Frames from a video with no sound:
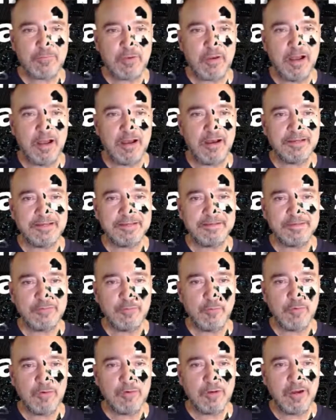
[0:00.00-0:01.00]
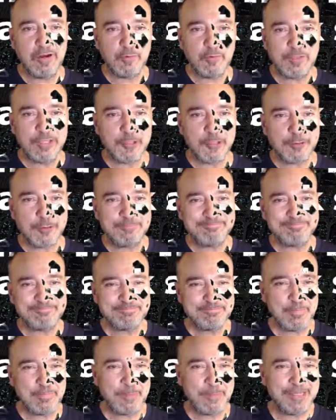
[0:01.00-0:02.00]
on we go.
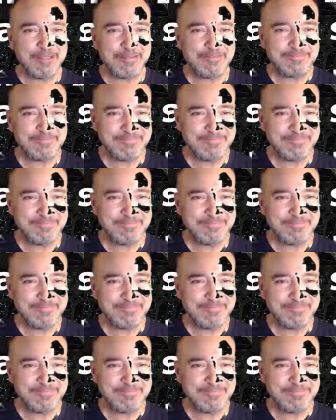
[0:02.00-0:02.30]
Bye-bye.